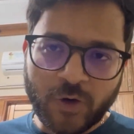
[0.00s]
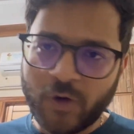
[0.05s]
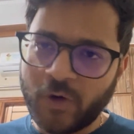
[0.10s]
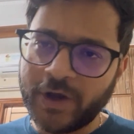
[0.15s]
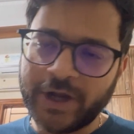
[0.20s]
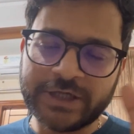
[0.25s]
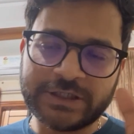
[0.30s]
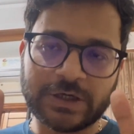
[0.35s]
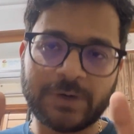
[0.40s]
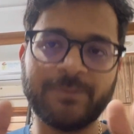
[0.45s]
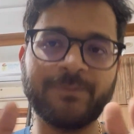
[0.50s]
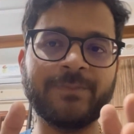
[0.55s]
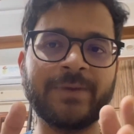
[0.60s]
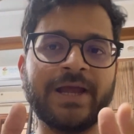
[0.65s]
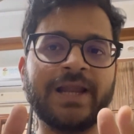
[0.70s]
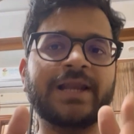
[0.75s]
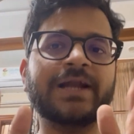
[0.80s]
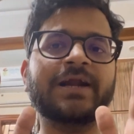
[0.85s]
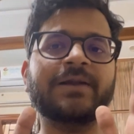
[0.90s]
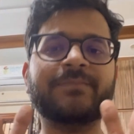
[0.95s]
it
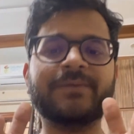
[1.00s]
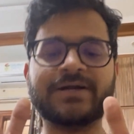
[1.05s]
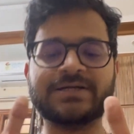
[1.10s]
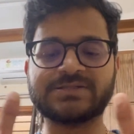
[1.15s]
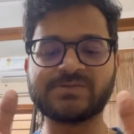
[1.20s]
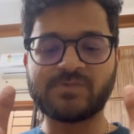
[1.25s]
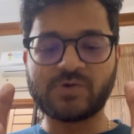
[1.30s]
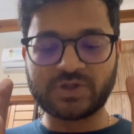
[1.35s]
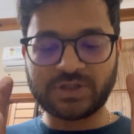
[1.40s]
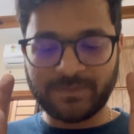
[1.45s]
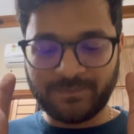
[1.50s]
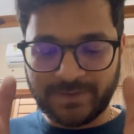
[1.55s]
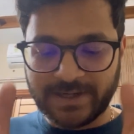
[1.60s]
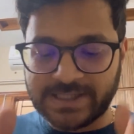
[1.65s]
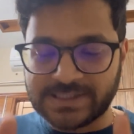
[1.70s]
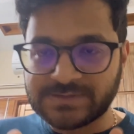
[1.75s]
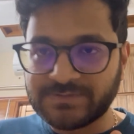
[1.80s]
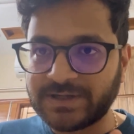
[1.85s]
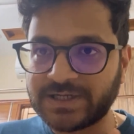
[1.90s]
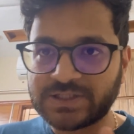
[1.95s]
mainly depends upon the
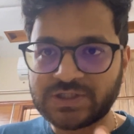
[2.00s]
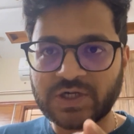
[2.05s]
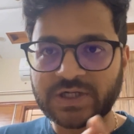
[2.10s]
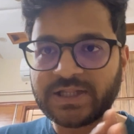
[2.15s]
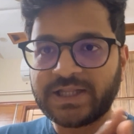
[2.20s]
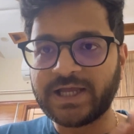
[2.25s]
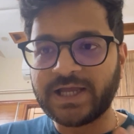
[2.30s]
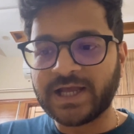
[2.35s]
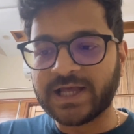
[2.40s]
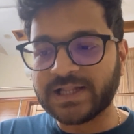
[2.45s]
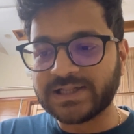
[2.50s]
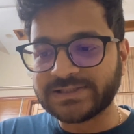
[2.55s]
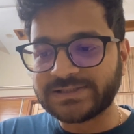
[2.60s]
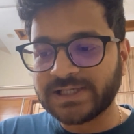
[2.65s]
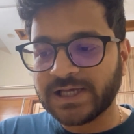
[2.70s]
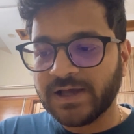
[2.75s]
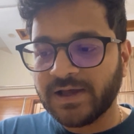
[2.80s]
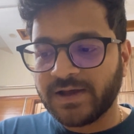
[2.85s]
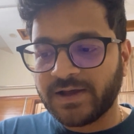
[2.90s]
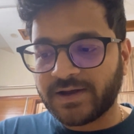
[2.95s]
placement, nothing else,
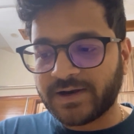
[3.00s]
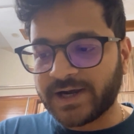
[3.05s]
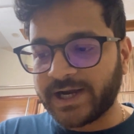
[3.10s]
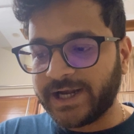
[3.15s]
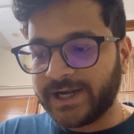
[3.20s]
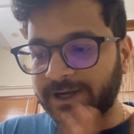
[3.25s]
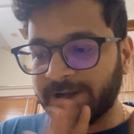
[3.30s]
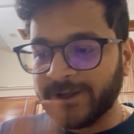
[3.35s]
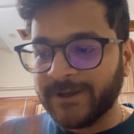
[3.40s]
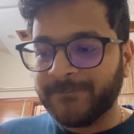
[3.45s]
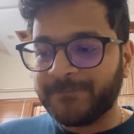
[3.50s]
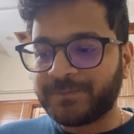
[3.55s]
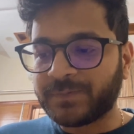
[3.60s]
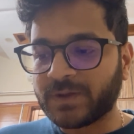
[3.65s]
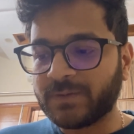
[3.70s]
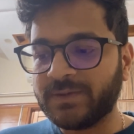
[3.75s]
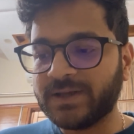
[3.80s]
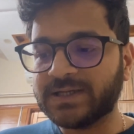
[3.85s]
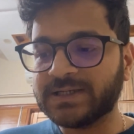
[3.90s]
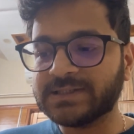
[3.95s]
right?
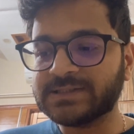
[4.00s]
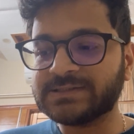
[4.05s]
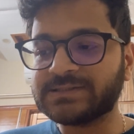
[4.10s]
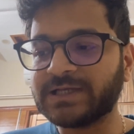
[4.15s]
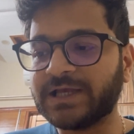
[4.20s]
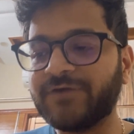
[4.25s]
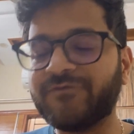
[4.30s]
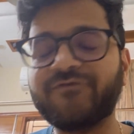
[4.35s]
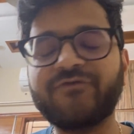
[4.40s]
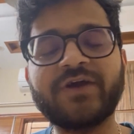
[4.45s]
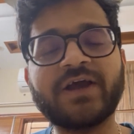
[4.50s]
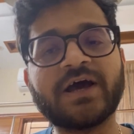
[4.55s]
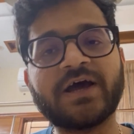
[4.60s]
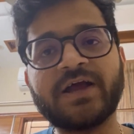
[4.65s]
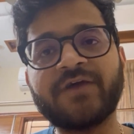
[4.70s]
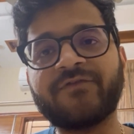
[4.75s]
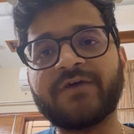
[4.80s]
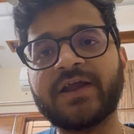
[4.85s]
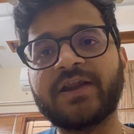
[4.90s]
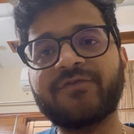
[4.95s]
Because
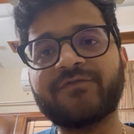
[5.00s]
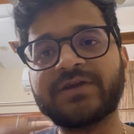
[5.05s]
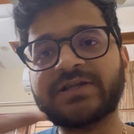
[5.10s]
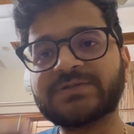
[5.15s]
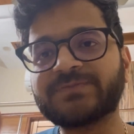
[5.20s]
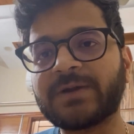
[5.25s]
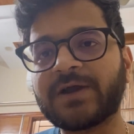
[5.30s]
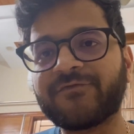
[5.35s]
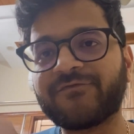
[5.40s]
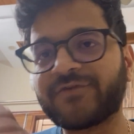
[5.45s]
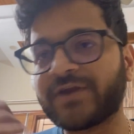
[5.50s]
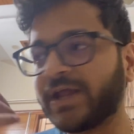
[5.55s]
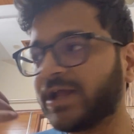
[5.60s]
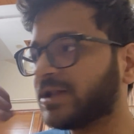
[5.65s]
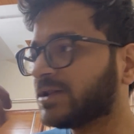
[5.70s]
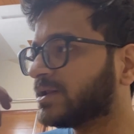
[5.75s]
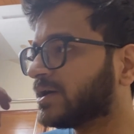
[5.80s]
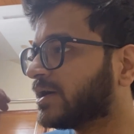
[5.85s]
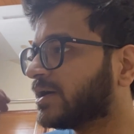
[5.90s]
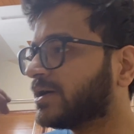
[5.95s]
if anyone is
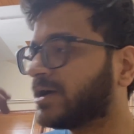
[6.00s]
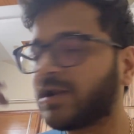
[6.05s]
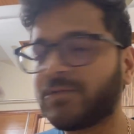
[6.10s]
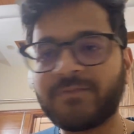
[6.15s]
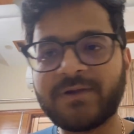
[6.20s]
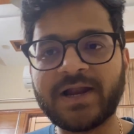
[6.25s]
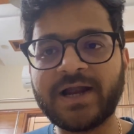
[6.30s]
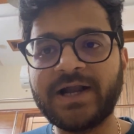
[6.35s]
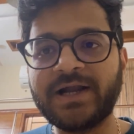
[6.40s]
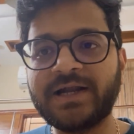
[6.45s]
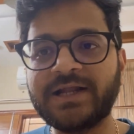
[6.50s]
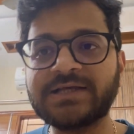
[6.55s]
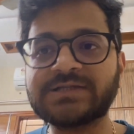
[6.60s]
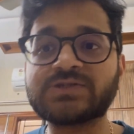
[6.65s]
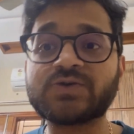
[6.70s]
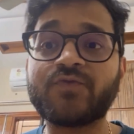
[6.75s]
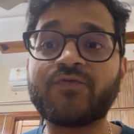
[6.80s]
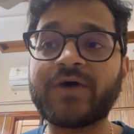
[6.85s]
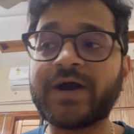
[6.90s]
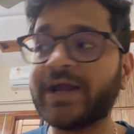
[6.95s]
preferring the IIIT,
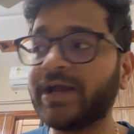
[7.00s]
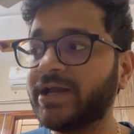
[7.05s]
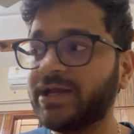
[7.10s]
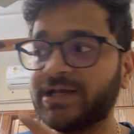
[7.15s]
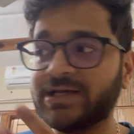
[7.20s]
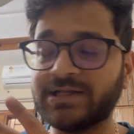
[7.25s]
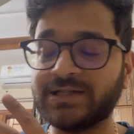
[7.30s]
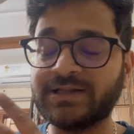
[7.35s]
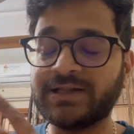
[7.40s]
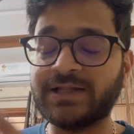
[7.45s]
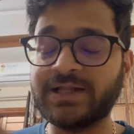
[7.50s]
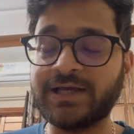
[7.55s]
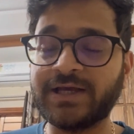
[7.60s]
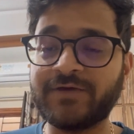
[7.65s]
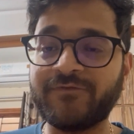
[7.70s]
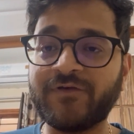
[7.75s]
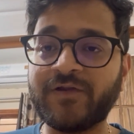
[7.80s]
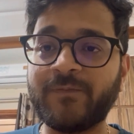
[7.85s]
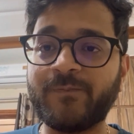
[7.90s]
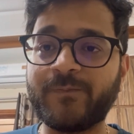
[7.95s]
so why
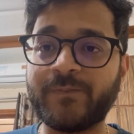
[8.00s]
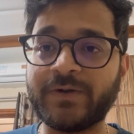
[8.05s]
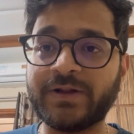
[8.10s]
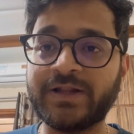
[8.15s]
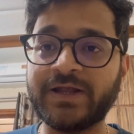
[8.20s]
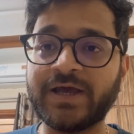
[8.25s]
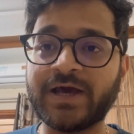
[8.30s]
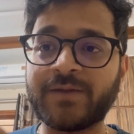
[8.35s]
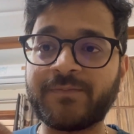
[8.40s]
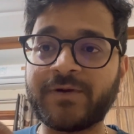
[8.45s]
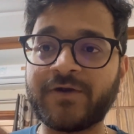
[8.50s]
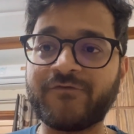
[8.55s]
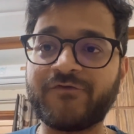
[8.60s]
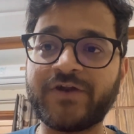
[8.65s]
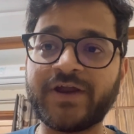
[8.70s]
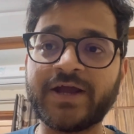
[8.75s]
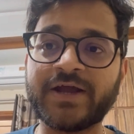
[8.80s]
they are preferring